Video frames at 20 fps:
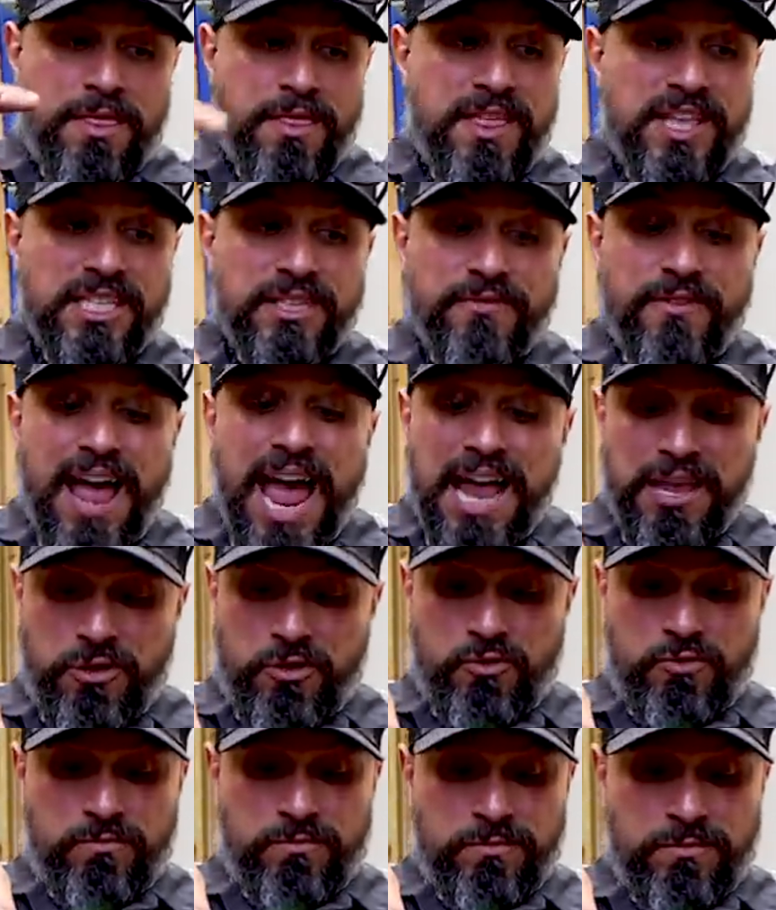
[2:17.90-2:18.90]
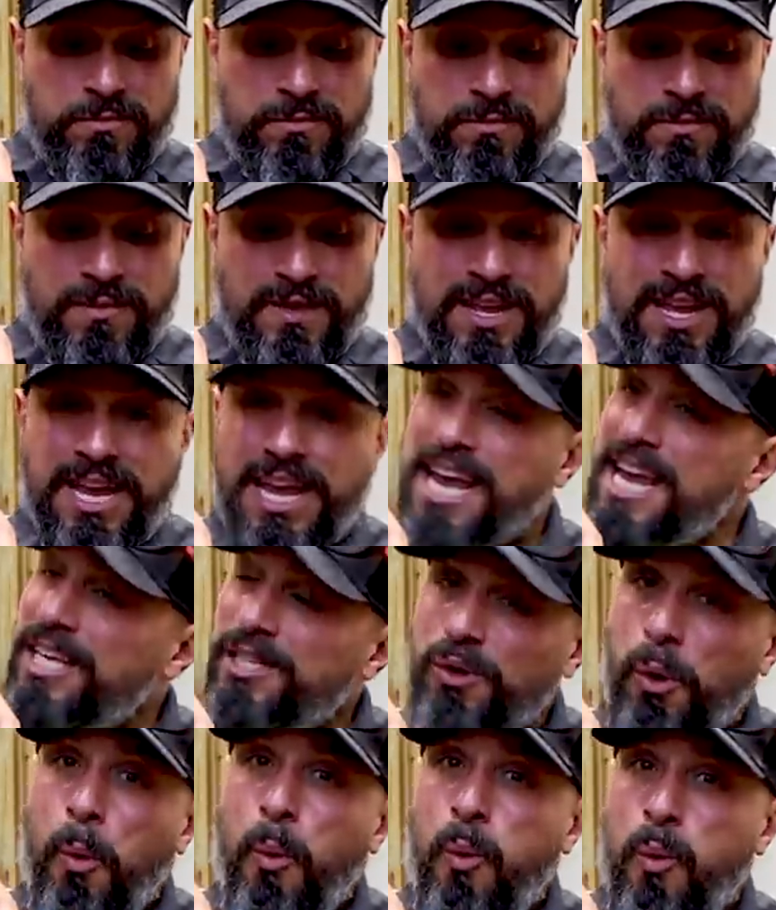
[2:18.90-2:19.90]
this vacuum
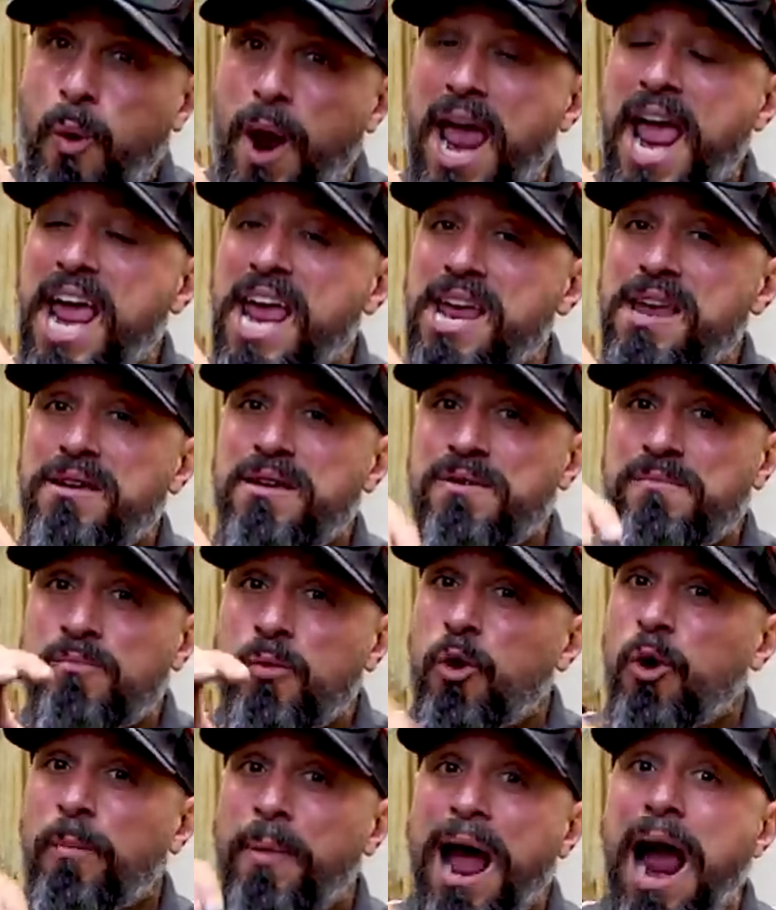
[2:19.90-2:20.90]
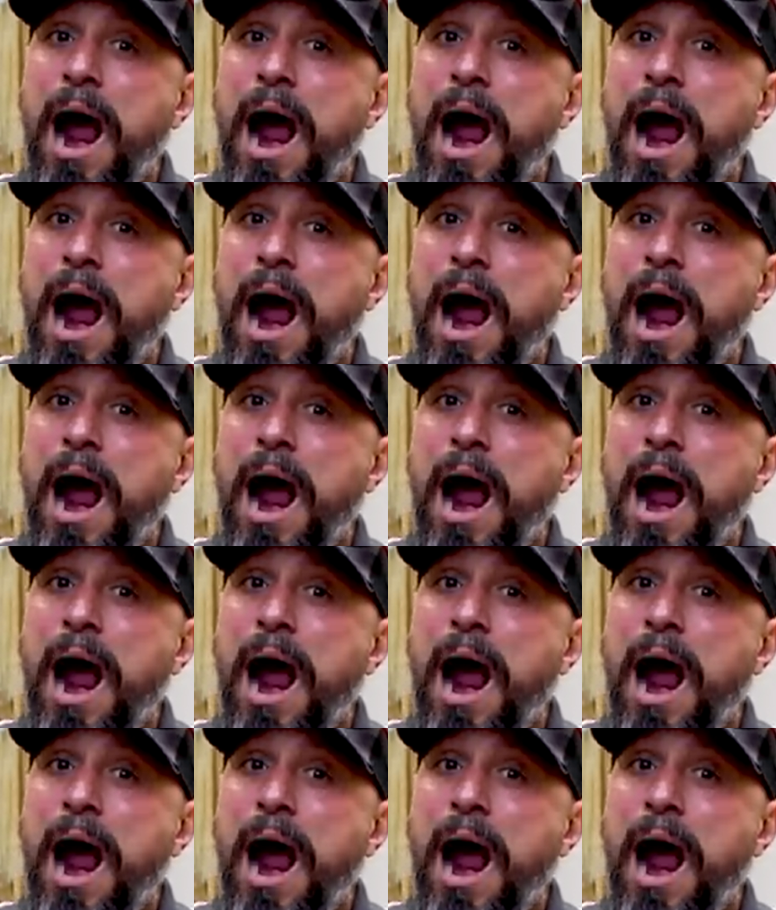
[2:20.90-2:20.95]
is way more